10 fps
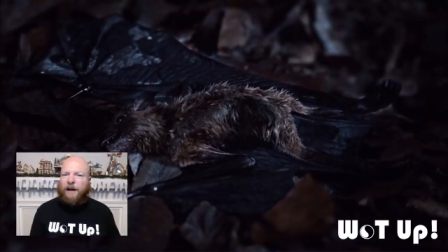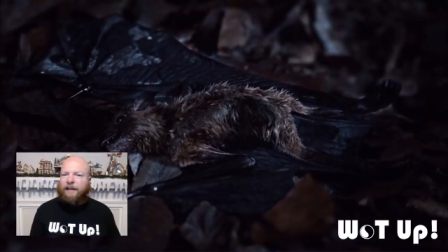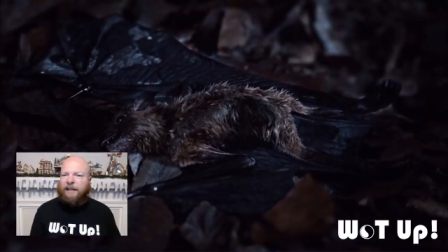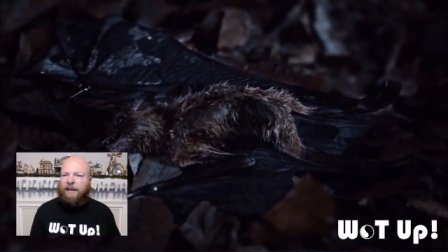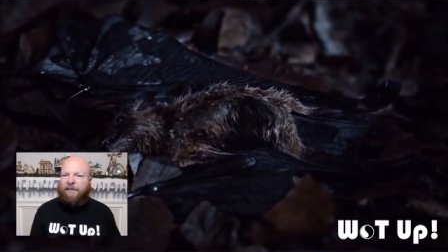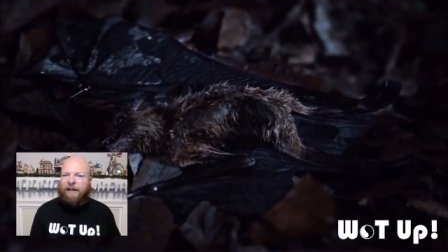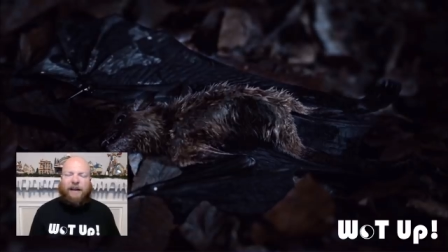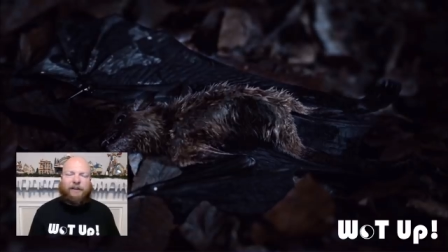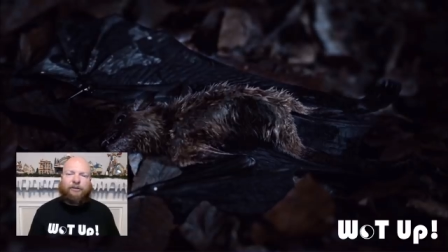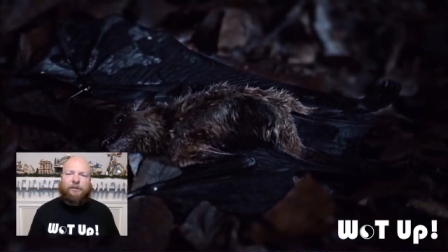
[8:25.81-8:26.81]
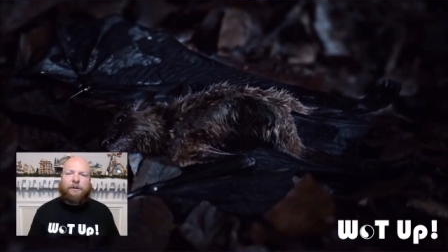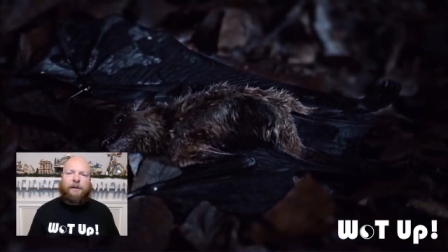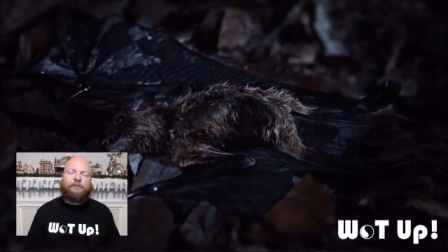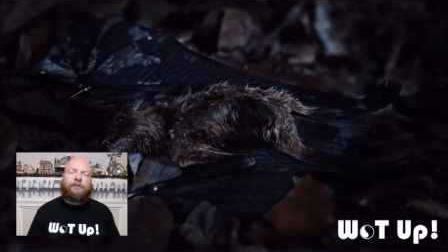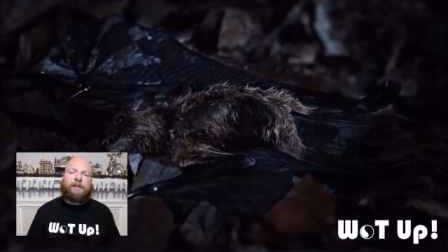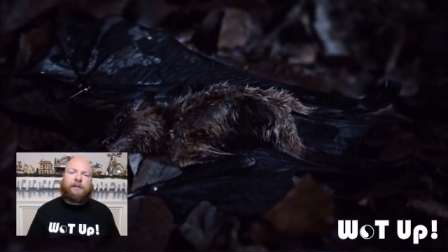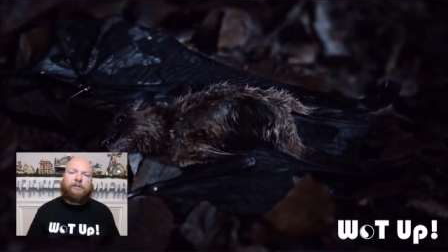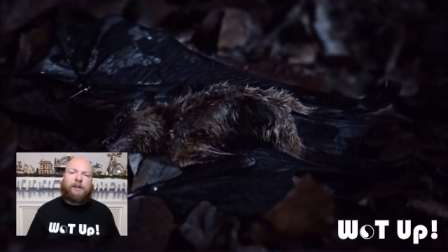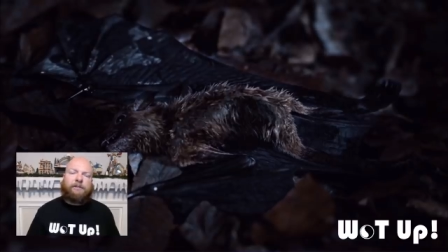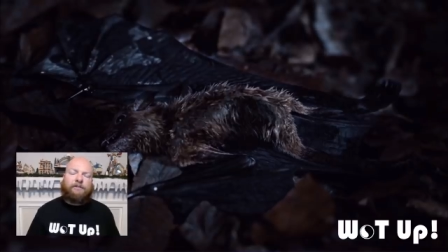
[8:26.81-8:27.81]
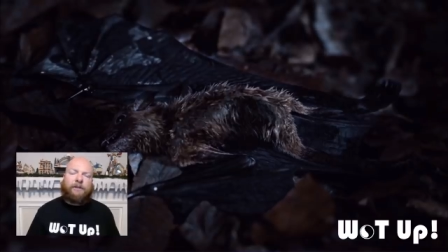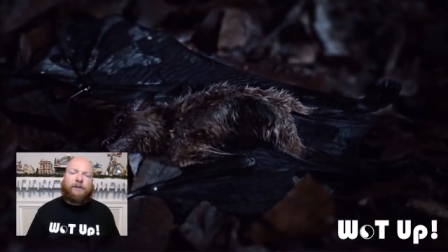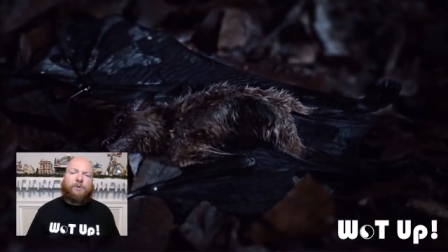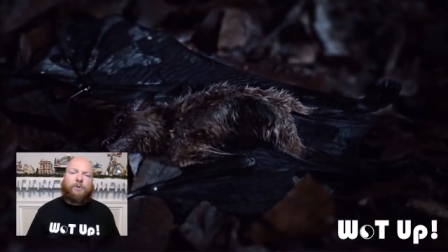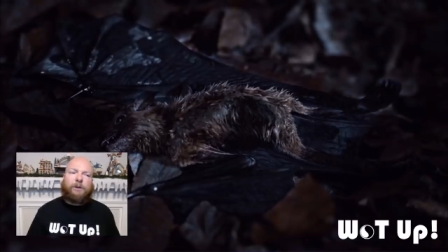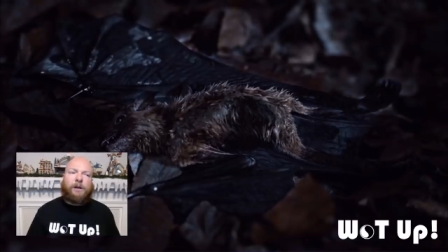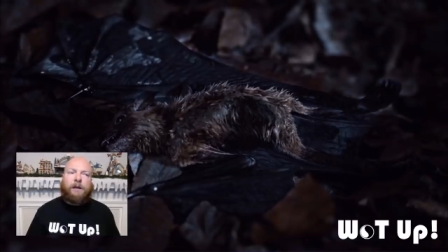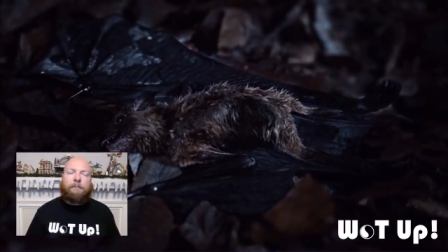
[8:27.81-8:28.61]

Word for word: I loved it. I super loved seeing that scene. Very cool.